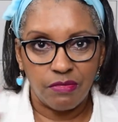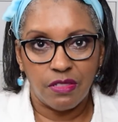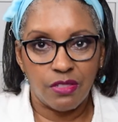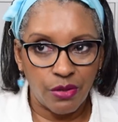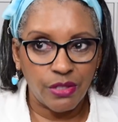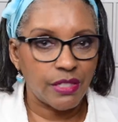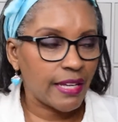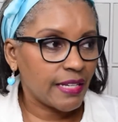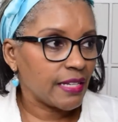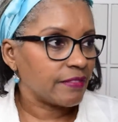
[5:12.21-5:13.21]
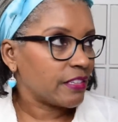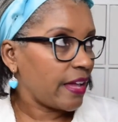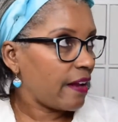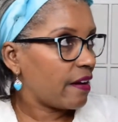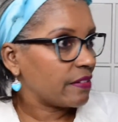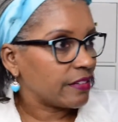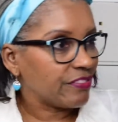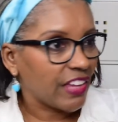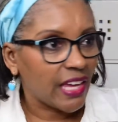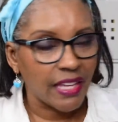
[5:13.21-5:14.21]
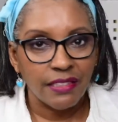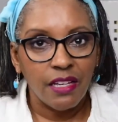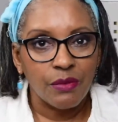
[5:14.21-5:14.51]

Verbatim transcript: circulating the air, the fan,